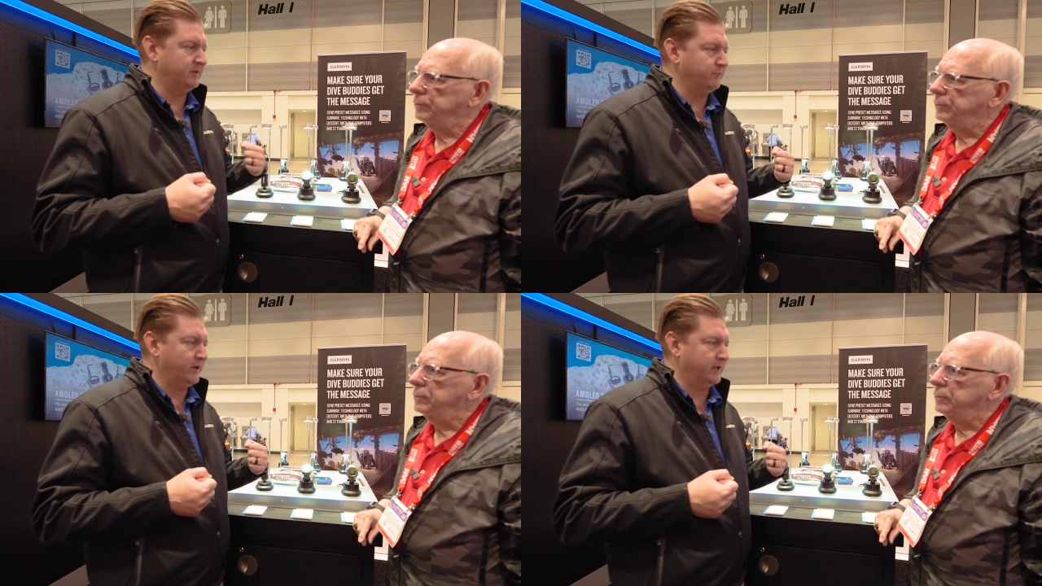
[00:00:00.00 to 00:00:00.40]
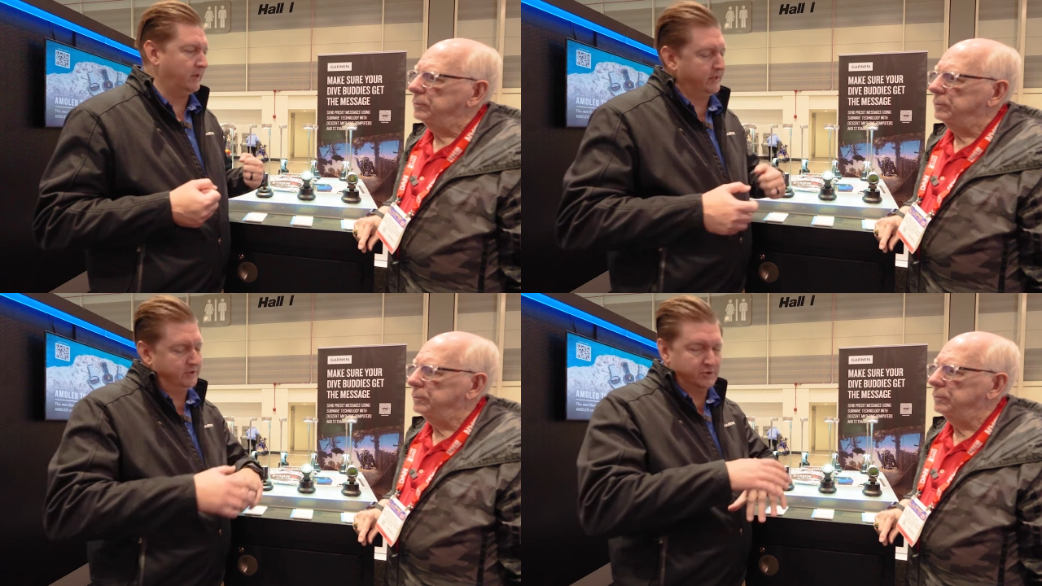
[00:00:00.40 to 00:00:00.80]
Speaker 1: didn't bring a
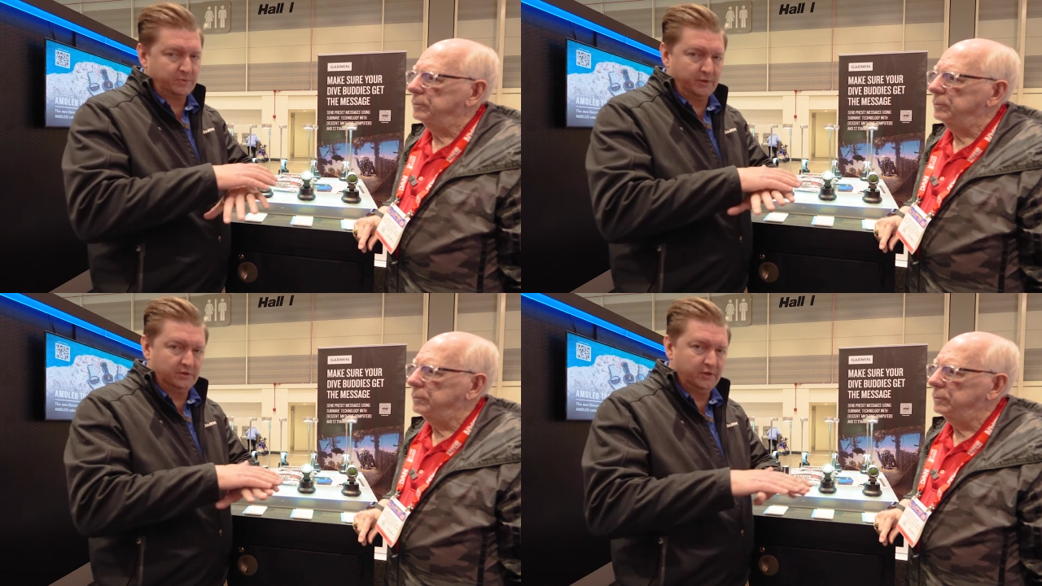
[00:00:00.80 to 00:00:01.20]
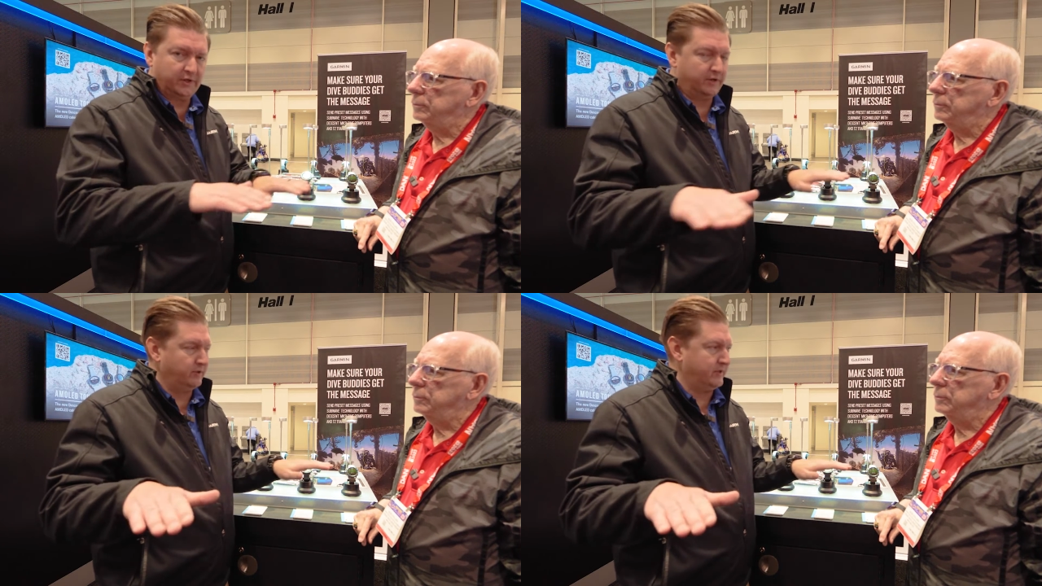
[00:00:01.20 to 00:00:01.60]
light, and you just want to
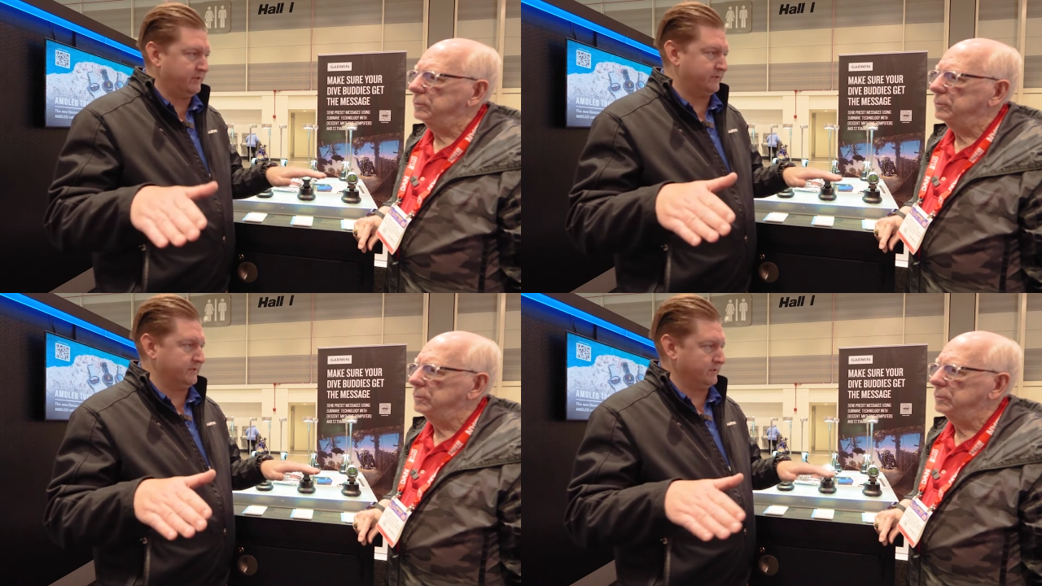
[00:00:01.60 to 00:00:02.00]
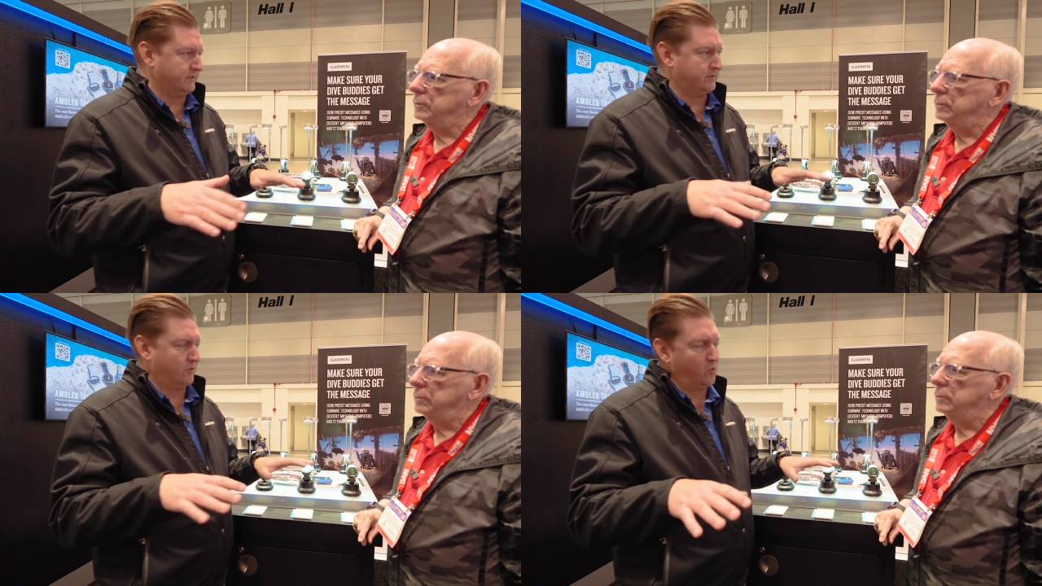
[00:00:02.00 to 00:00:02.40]
look underneath a
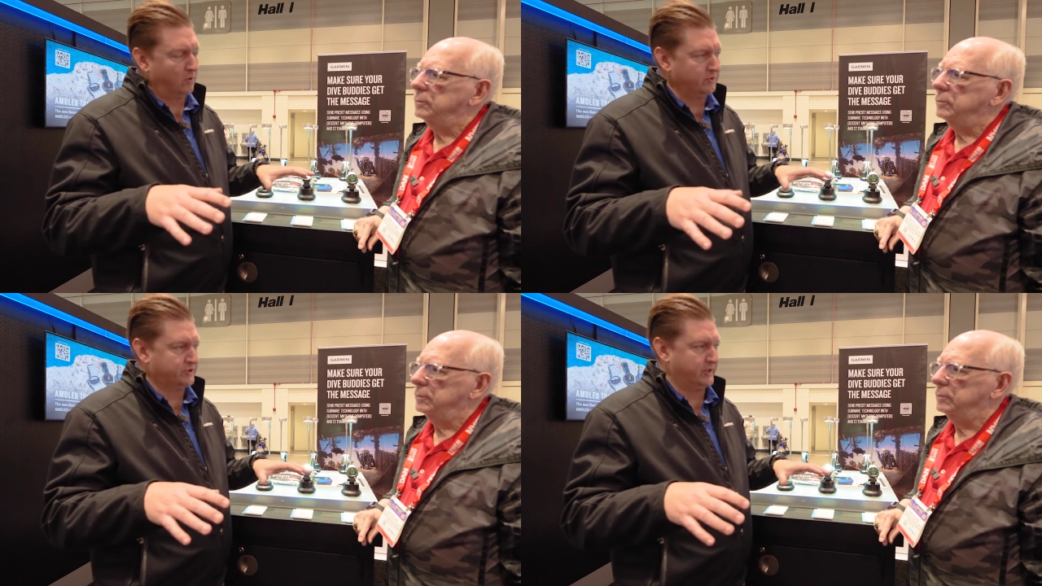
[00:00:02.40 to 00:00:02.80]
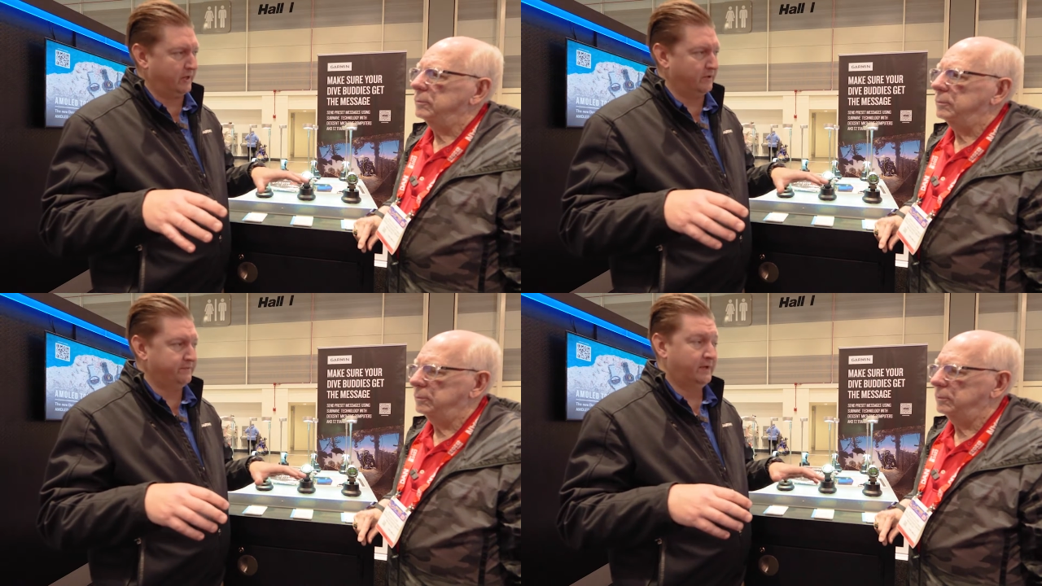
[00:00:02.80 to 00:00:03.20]
coral
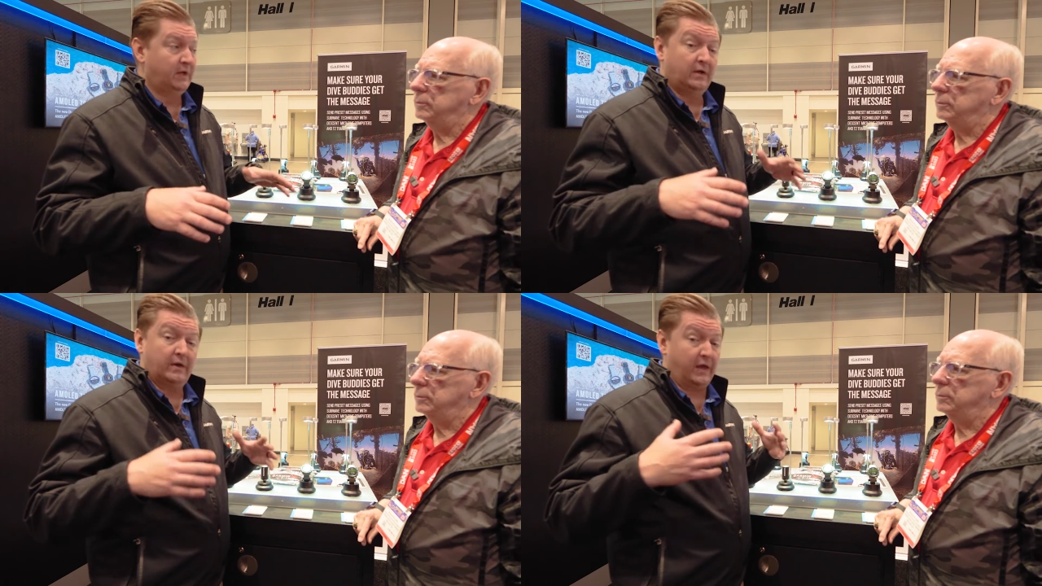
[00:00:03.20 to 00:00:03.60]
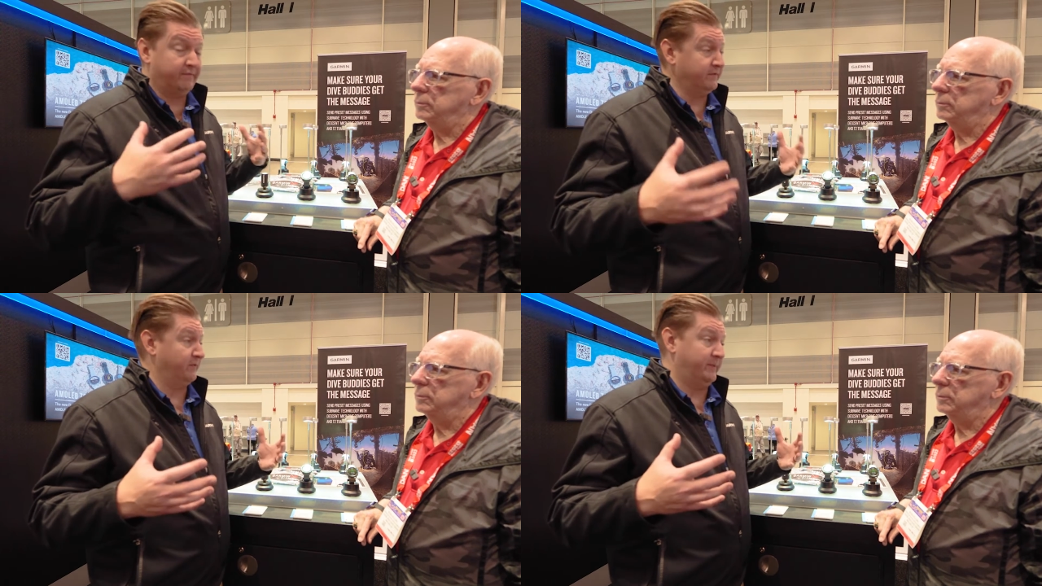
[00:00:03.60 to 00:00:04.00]
shelf.
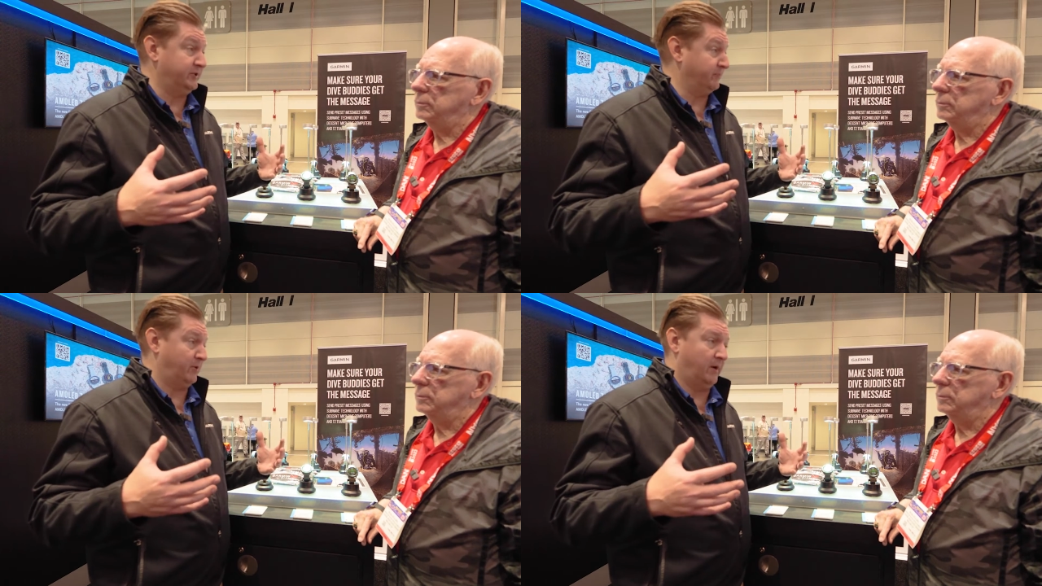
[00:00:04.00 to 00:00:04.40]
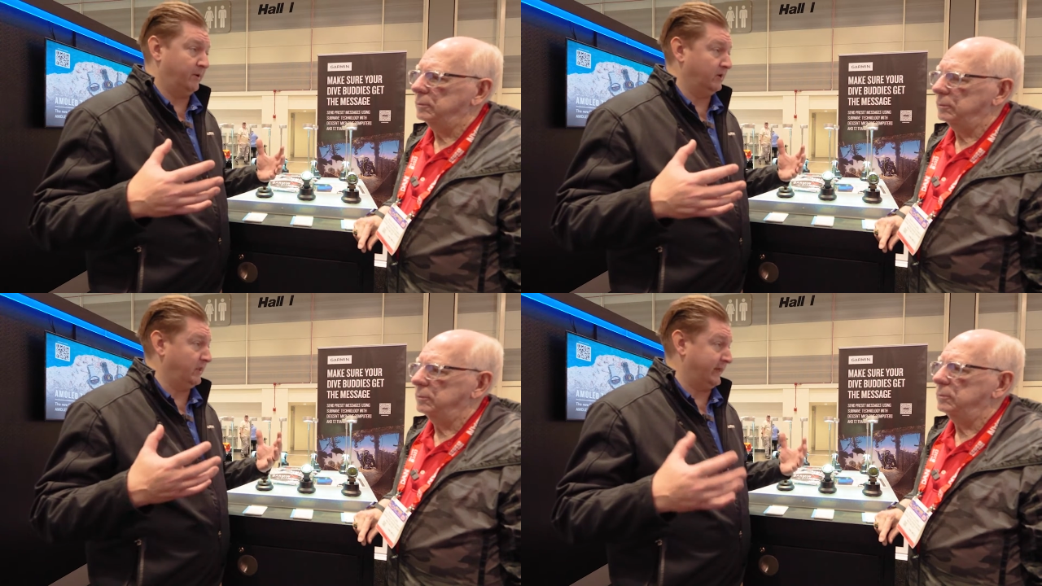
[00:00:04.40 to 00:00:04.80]
Heaven forbid your
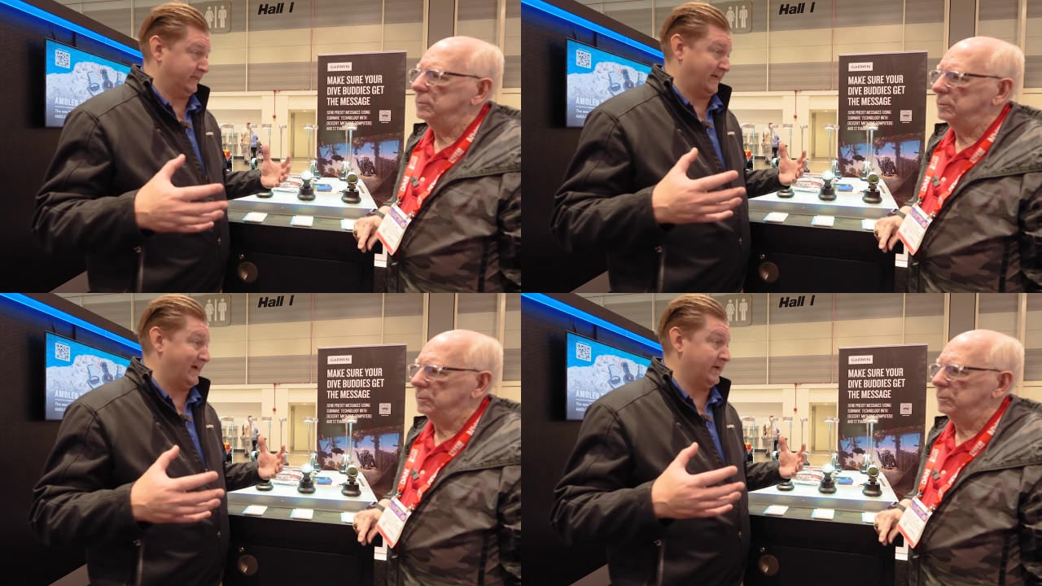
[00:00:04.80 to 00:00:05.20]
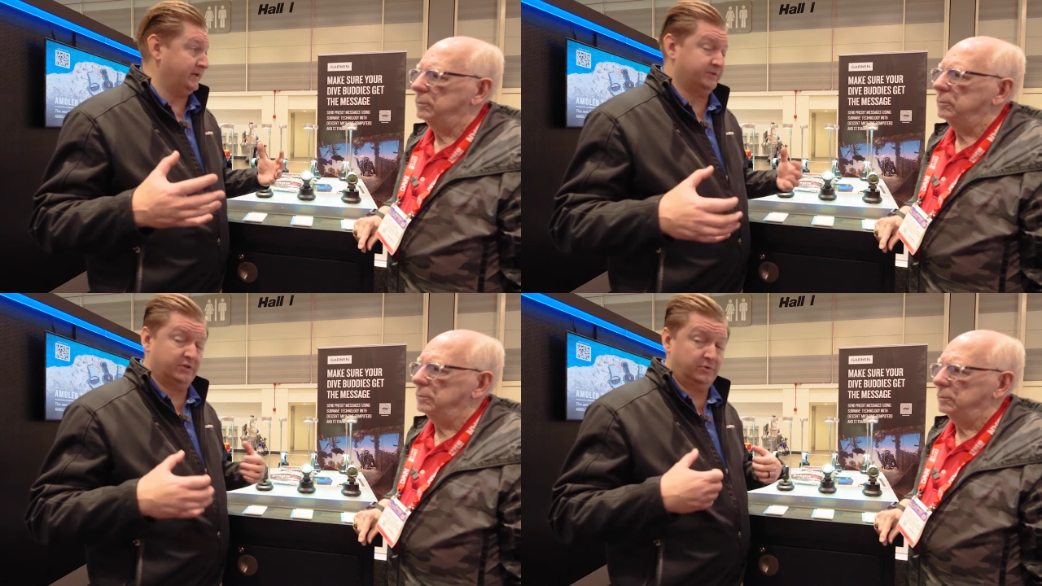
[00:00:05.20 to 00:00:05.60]
primary light
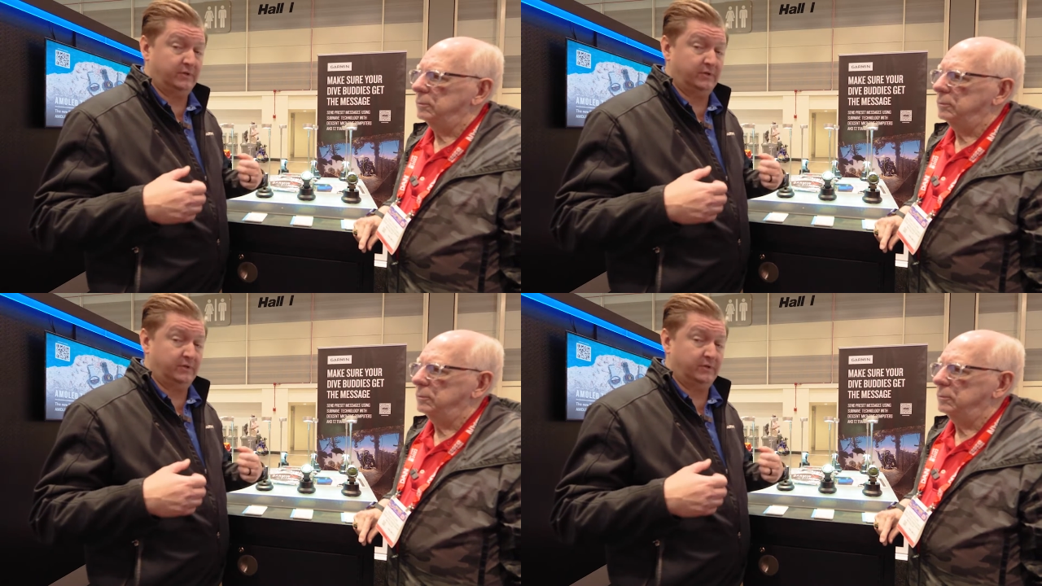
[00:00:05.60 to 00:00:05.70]
dies, and